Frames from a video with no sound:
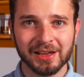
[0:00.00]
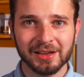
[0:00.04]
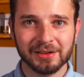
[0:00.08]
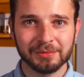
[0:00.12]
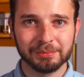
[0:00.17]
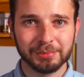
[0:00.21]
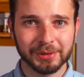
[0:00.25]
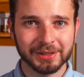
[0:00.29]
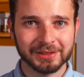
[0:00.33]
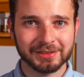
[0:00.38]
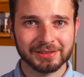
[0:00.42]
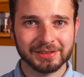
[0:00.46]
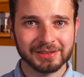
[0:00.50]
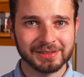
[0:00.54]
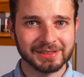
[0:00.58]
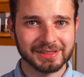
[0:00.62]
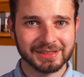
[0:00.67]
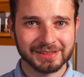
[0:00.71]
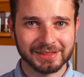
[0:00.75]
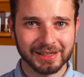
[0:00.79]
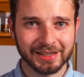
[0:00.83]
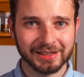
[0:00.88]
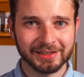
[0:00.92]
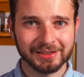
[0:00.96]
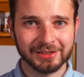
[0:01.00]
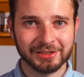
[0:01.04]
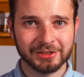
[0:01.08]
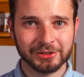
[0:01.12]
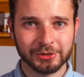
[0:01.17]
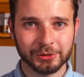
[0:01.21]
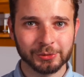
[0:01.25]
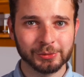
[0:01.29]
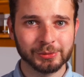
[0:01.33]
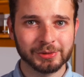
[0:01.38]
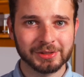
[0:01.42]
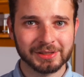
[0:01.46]
but instead
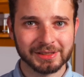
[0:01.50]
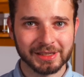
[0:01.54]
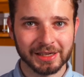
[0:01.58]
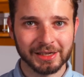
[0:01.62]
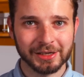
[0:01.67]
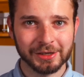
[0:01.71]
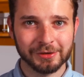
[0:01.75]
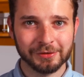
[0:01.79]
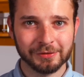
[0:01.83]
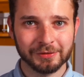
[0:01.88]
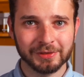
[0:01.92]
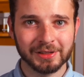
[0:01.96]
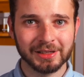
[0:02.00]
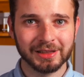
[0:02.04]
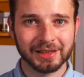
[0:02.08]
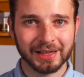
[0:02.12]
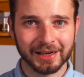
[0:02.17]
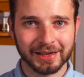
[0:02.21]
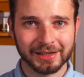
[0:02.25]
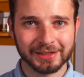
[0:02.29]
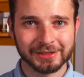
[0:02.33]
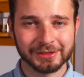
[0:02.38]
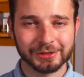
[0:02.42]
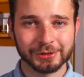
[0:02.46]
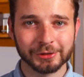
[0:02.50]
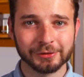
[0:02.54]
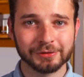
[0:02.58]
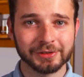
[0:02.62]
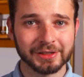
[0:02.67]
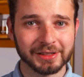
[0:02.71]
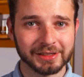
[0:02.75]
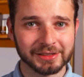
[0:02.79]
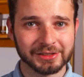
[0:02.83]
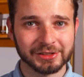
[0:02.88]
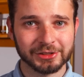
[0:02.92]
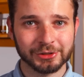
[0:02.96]
to save the lives
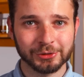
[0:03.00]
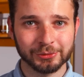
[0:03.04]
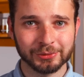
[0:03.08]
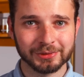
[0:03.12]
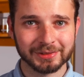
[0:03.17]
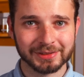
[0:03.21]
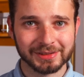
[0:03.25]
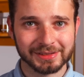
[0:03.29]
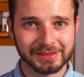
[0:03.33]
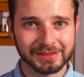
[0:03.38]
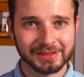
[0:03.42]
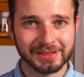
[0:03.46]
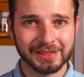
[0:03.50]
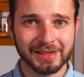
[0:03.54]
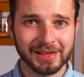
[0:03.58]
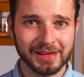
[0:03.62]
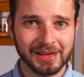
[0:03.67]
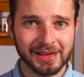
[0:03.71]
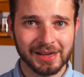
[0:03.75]
of his students.